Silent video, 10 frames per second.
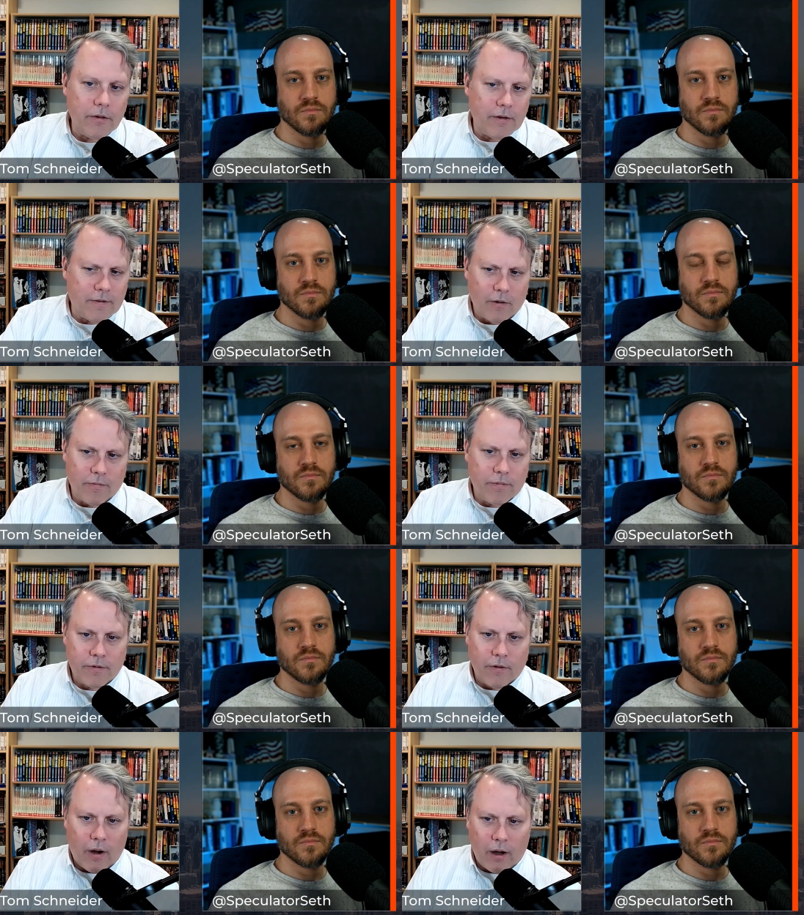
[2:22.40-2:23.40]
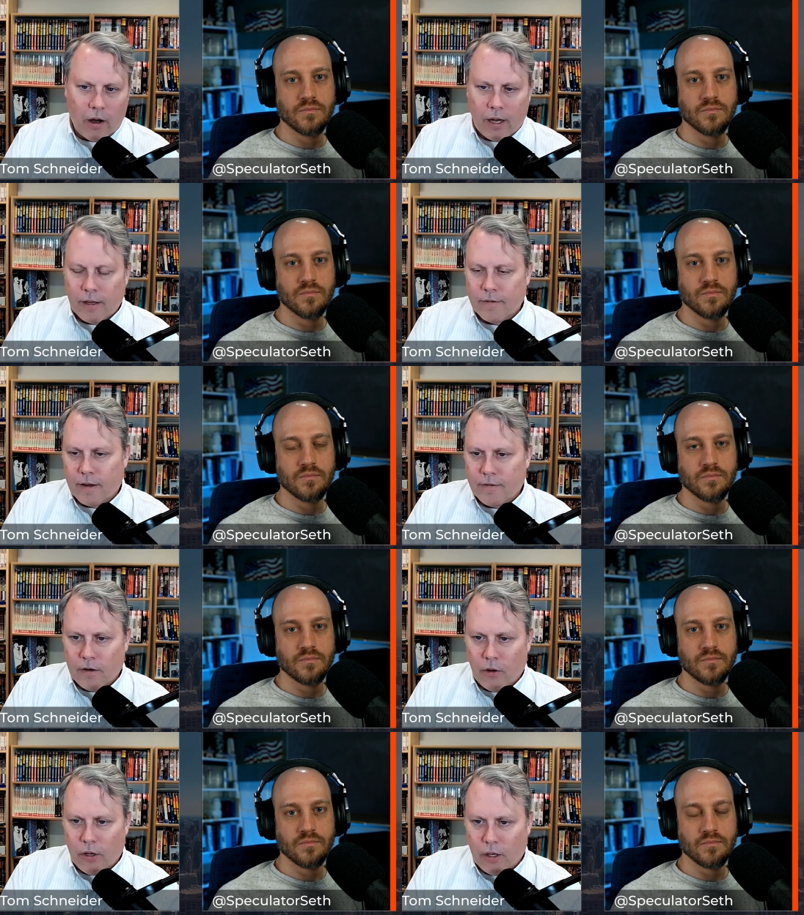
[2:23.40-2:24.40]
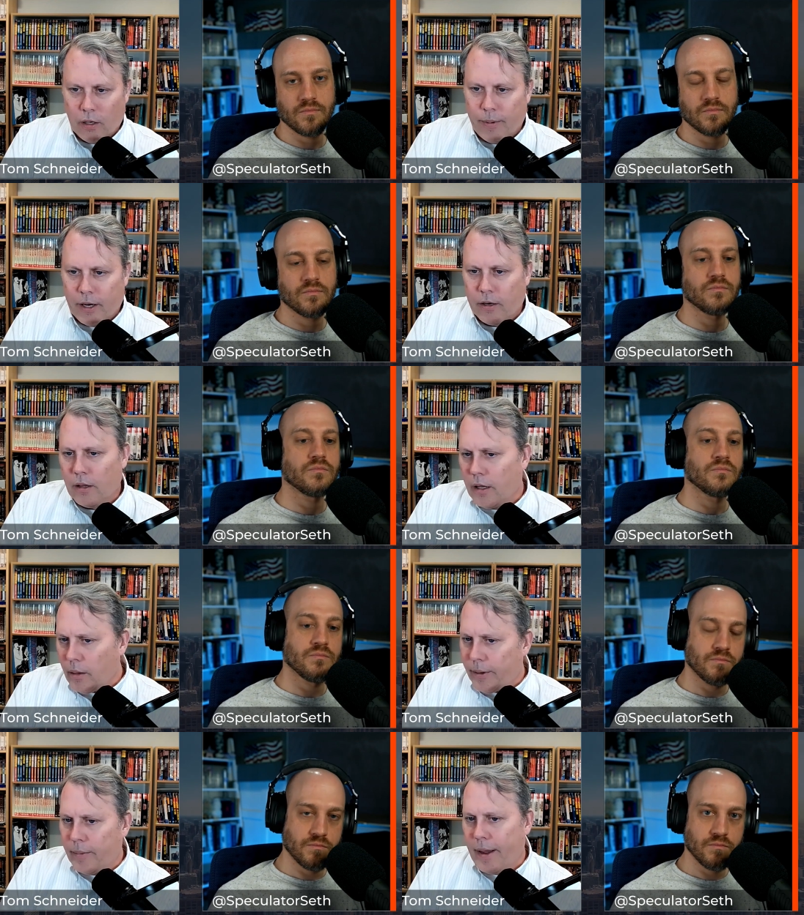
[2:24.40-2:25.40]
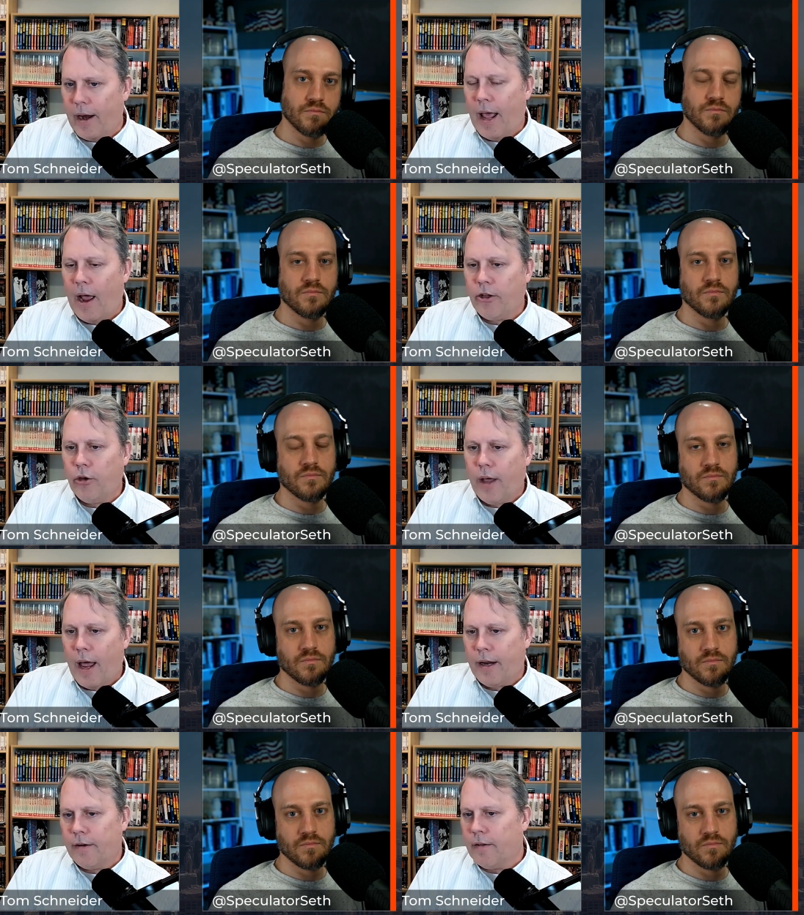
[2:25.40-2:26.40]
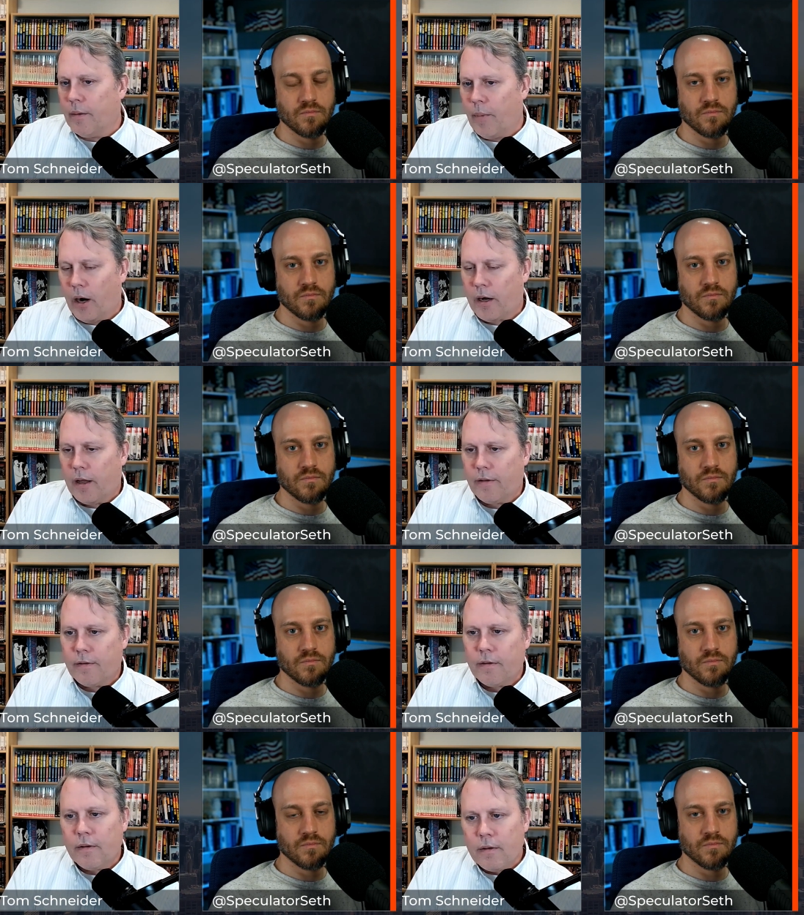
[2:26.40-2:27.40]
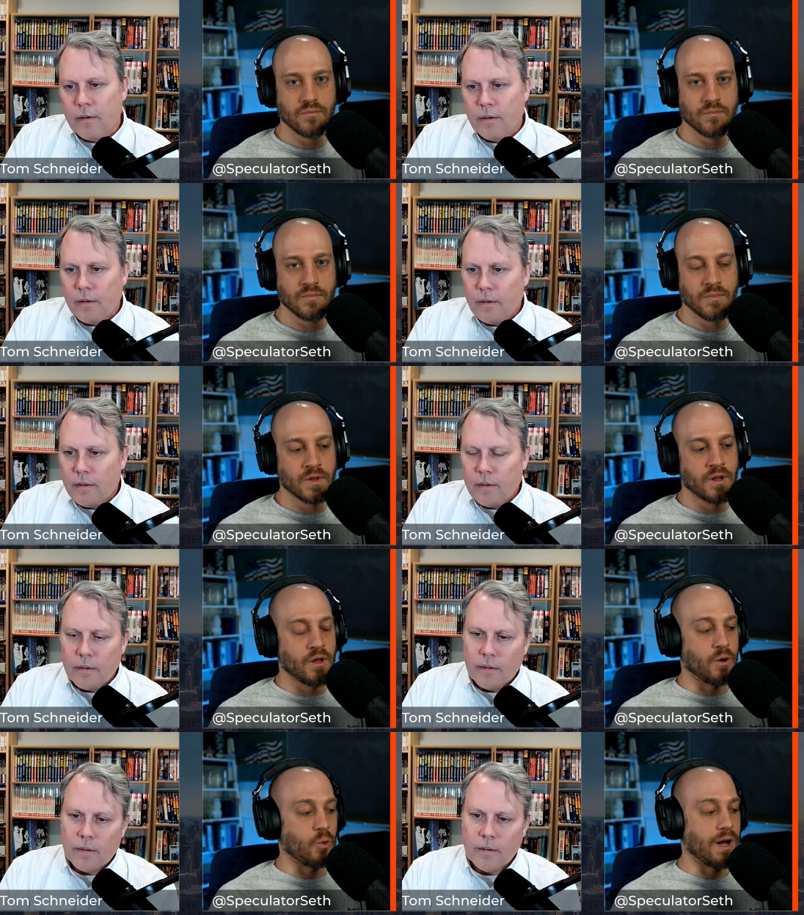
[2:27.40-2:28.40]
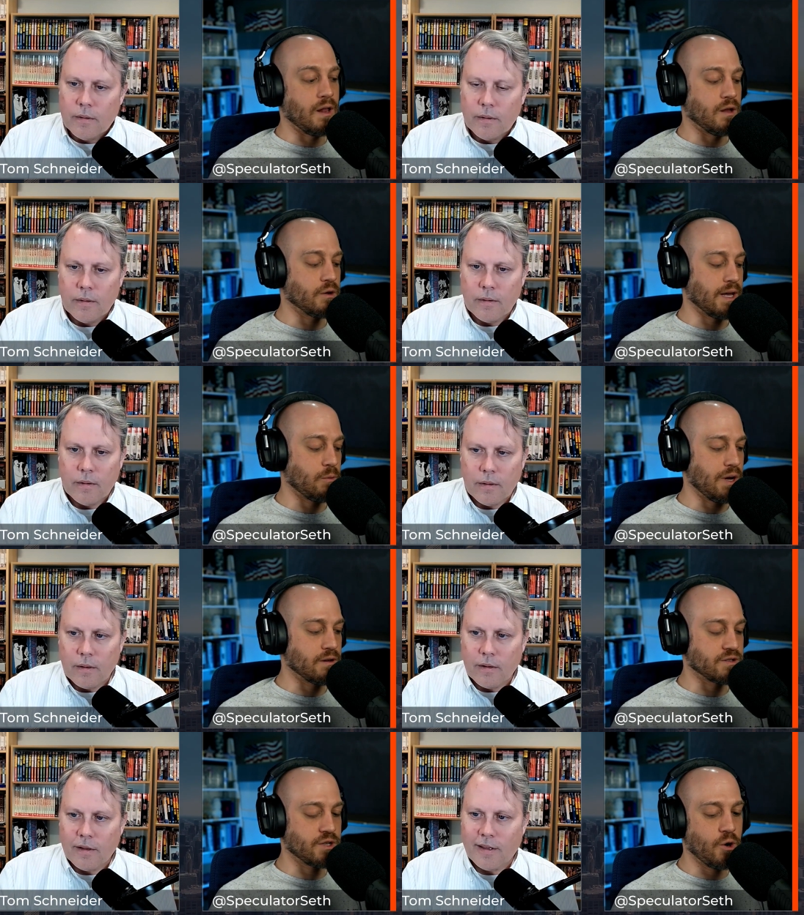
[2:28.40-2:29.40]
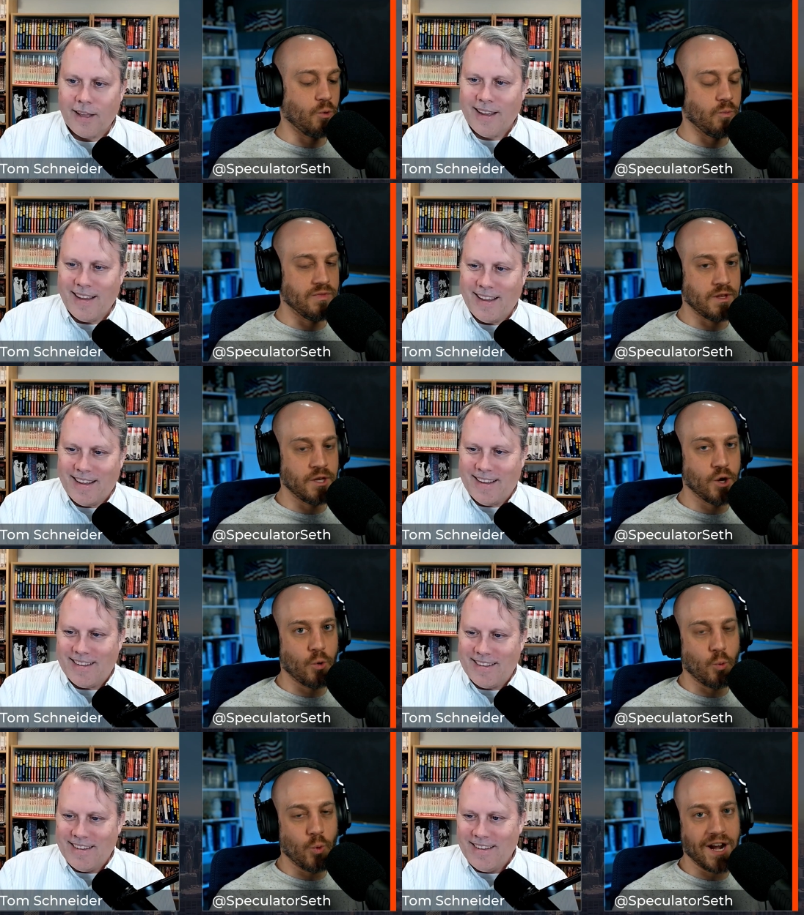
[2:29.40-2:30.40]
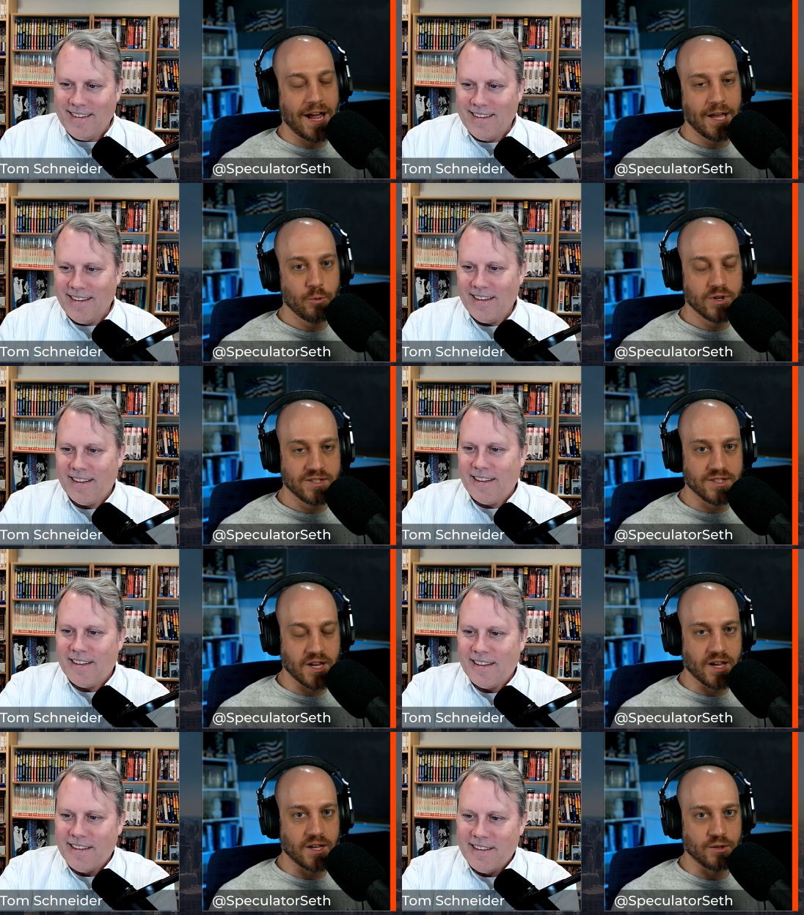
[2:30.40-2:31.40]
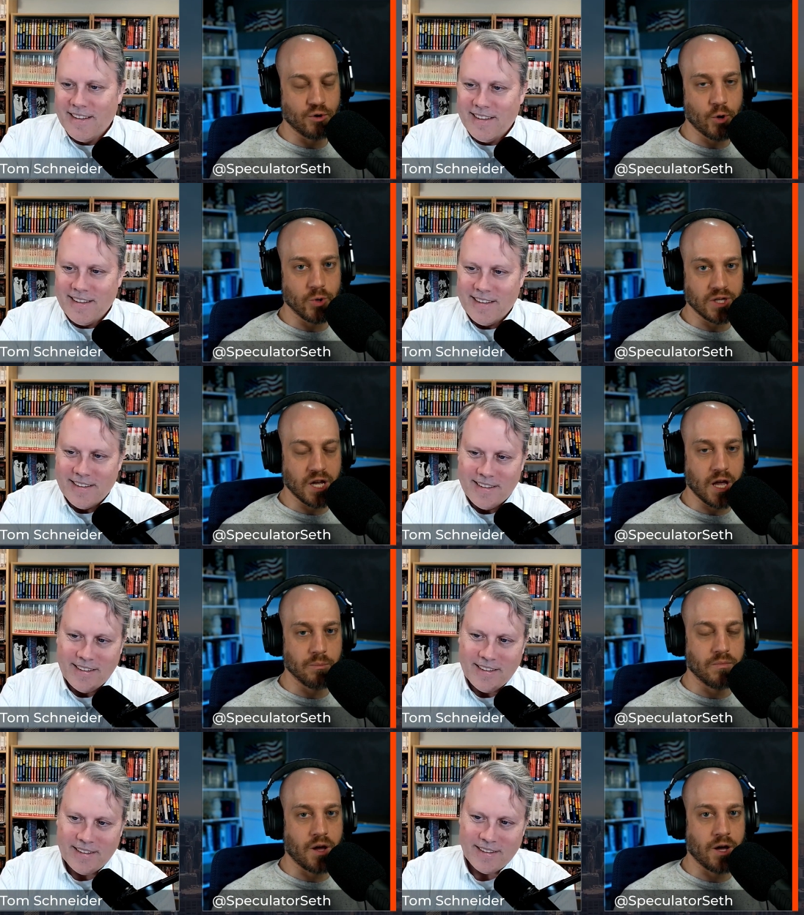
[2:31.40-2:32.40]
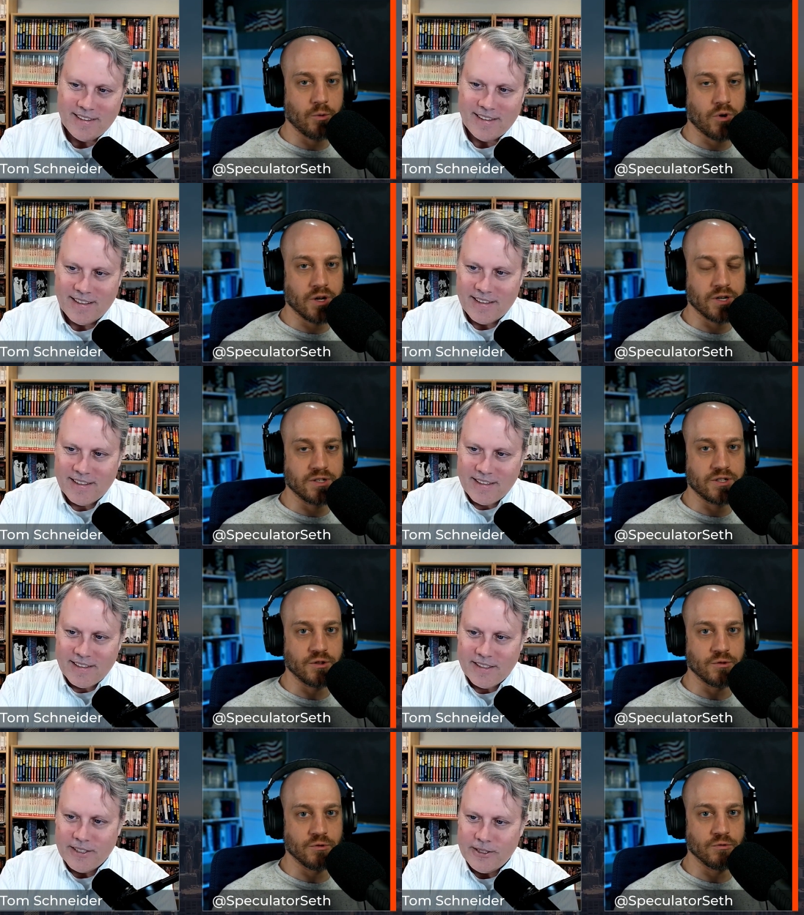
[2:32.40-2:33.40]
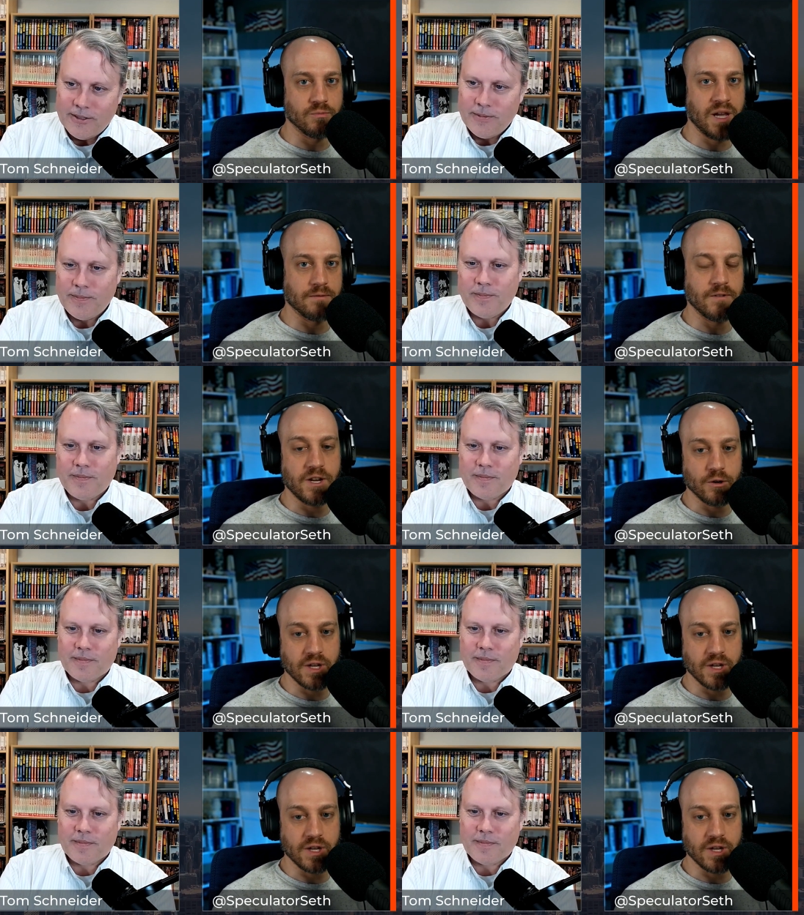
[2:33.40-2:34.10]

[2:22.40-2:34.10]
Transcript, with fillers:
Speaker 1: just so so our audience gets to know you a little better, a little bit about how you got into the markets?
Speaker 2: Wow. Okay. Wow. So you know, when I was uh, growing up, I wanted to make video